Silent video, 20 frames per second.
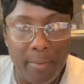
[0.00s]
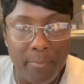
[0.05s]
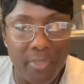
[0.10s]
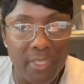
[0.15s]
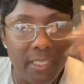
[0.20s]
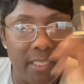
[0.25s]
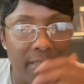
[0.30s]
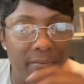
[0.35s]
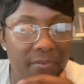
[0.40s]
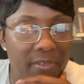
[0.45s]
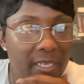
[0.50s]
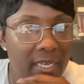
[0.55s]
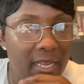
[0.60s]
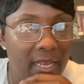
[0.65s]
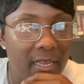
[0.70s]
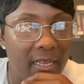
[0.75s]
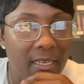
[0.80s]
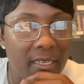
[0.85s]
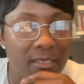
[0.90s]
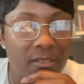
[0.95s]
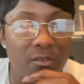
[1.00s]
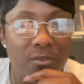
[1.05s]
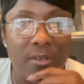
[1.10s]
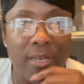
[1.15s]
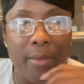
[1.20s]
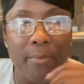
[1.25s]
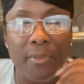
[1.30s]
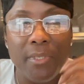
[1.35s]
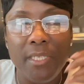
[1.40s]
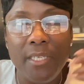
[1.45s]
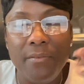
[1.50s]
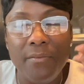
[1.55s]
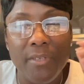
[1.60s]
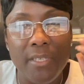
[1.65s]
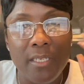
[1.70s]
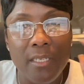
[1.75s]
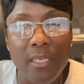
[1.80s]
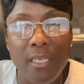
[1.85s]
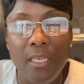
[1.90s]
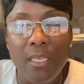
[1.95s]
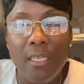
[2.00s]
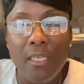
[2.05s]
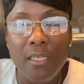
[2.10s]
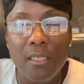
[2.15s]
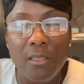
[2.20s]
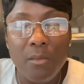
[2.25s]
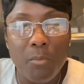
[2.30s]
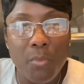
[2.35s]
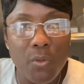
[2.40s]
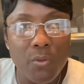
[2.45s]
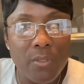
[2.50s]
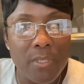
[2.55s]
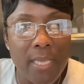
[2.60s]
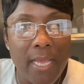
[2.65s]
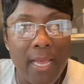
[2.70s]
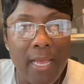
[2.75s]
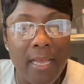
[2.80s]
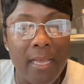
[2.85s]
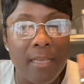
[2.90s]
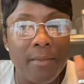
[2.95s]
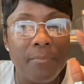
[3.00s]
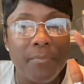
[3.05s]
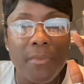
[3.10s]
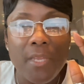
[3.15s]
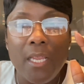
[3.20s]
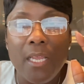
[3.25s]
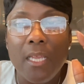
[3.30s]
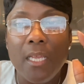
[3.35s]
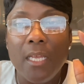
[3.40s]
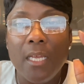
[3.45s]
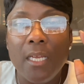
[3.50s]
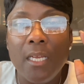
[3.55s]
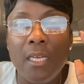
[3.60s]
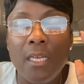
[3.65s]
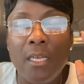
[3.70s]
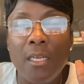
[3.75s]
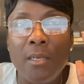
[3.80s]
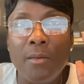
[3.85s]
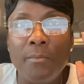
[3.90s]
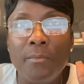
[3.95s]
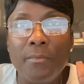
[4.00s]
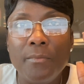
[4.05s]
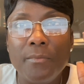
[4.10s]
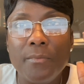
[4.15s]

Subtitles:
believe in God, do not believe in the Most High. And